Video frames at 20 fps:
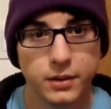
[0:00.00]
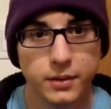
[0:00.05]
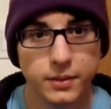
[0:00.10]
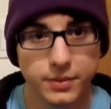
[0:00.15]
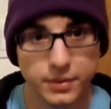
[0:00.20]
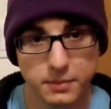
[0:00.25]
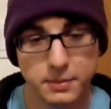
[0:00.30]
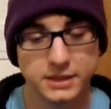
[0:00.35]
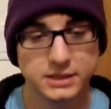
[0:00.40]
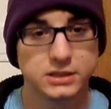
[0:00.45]

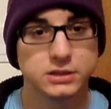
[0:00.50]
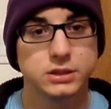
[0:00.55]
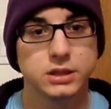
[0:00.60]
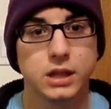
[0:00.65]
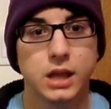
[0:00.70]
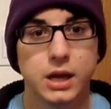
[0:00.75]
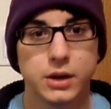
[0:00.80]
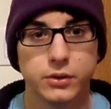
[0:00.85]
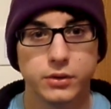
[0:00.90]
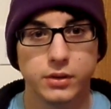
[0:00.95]
the
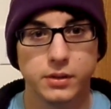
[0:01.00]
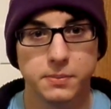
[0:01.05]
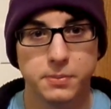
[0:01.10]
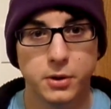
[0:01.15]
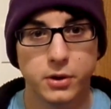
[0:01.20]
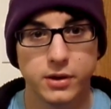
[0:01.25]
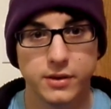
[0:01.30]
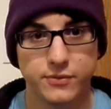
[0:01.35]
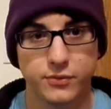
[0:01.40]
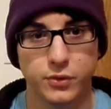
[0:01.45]
Messengelato to the
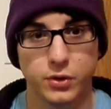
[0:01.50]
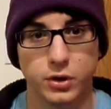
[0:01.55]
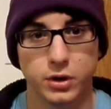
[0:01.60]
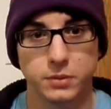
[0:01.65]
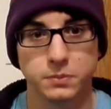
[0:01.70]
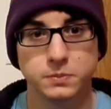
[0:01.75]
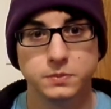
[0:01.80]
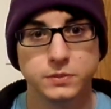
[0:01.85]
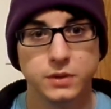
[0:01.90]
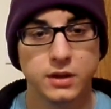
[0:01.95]
party for her,
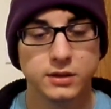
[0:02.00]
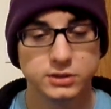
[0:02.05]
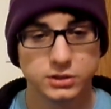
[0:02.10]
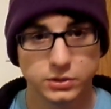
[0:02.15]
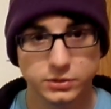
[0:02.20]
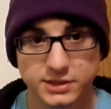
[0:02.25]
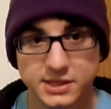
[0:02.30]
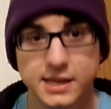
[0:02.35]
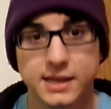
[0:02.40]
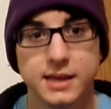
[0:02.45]
so
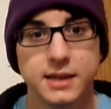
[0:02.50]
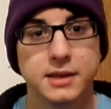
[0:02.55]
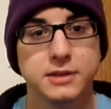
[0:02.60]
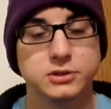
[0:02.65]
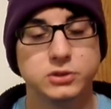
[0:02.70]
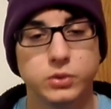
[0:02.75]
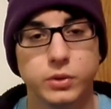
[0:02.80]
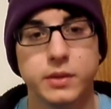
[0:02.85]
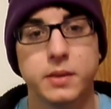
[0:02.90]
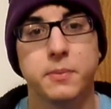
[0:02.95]
she can
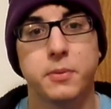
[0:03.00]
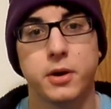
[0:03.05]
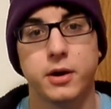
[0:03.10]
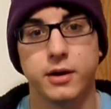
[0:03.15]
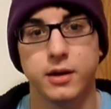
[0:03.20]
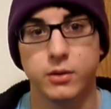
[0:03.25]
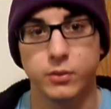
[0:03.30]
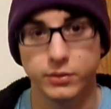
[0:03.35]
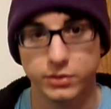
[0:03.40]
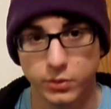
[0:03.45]
enjoy the
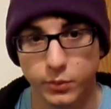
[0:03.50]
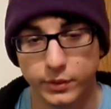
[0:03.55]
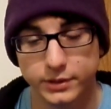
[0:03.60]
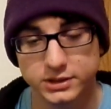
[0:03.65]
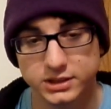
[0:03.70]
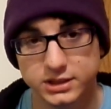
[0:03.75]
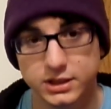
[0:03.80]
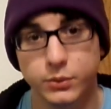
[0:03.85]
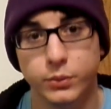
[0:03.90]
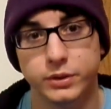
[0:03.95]
party with the one
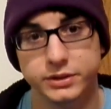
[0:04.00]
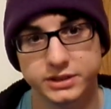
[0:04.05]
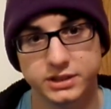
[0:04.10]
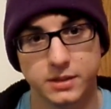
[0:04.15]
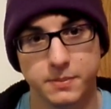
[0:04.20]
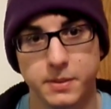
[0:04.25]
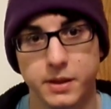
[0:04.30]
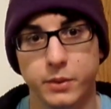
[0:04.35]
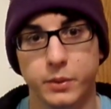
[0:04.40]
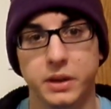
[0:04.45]
she wants to
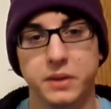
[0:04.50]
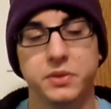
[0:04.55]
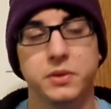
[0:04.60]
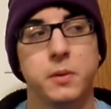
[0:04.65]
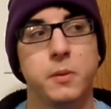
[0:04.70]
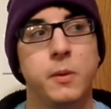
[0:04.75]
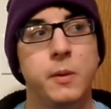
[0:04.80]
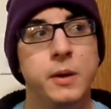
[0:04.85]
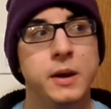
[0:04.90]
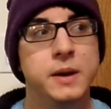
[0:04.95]
be with.
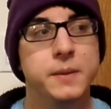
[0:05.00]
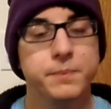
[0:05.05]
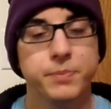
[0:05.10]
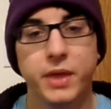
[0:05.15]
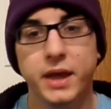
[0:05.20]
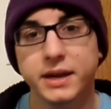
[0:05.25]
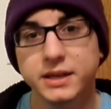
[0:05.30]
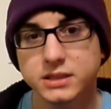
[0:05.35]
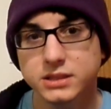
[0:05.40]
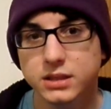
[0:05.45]

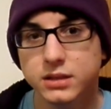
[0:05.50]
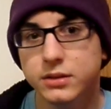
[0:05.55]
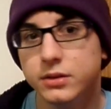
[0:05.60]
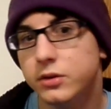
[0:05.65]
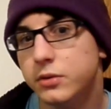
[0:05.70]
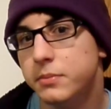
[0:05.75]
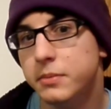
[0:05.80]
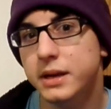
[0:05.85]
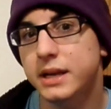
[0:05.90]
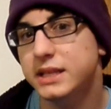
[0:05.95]
That is the
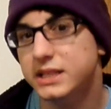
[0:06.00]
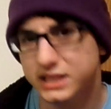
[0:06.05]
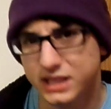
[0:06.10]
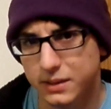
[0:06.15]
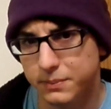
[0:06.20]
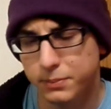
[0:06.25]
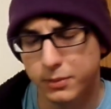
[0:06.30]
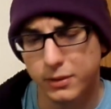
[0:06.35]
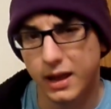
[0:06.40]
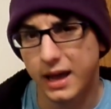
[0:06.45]
little mini
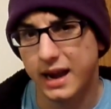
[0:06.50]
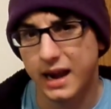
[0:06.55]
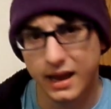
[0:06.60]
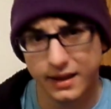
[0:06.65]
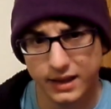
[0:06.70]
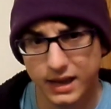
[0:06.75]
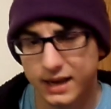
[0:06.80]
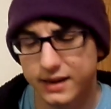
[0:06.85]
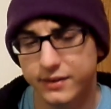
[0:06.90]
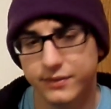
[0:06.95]
subplot I
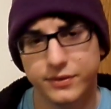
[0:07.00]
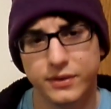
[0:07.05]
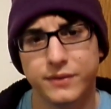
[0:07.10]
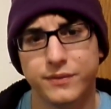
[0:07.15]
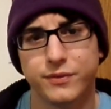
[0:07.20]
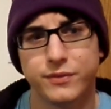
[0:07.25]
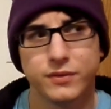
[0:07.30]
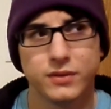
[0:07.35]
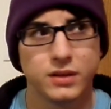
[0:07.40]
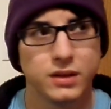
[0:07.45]
kind of have
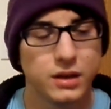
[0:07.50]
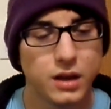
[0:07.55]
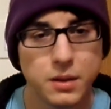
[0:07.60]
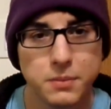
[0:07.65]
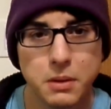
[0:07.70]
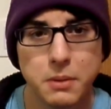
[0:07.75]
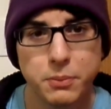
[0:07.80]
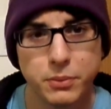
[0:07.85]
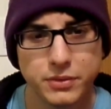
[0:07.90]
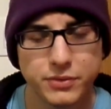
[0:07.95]
come
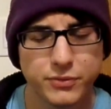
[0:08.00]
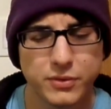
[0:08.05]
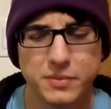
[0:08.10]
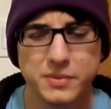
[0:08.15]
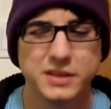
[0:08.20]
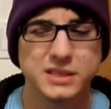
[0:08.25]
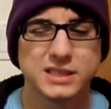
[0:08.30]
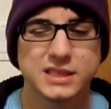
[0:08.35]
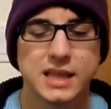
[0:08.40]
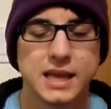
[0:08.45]
up with from
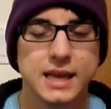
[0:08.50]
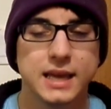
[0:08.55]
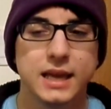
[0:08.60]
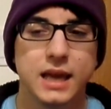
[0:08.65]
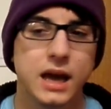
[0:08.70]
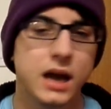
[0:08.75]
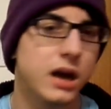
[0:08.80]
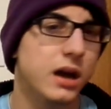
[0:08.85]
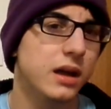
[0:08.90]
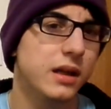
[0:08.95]
this thing.
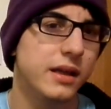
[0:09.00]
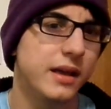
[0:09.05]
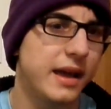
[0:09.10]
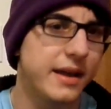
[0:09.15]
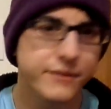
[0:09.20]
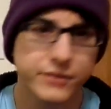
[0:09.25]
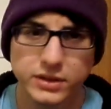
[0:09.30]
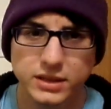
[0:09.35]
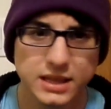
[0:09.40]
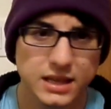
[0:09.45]

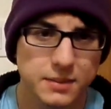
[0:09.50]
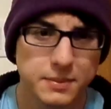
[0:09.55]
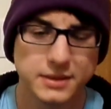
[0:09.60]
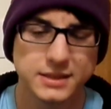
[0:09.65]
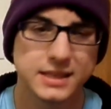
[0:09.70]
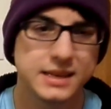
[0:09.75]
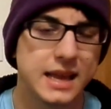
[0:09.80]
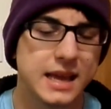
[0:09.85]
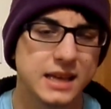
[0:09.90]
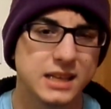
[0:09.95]
Everything about
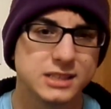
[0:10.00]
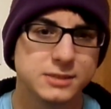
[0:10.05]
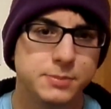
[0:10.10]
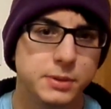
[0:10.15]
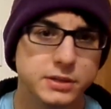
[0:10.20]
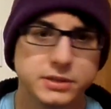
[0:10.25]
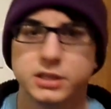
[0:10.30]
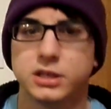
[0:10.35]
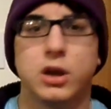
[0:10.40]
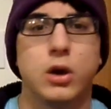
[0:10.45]
the deck is
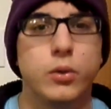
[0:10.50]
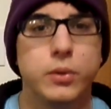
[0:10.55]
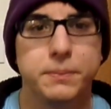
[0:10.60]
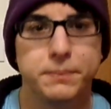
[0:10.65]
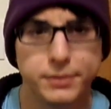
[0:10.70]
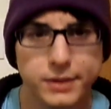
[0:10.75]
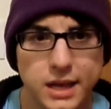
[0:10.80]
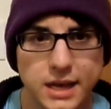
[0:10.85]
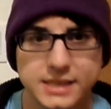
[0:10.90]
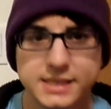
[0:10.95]
built to go in
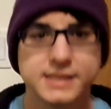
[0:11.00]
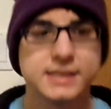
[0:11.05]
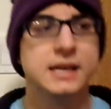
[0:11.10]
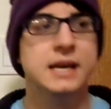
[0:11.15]
plus.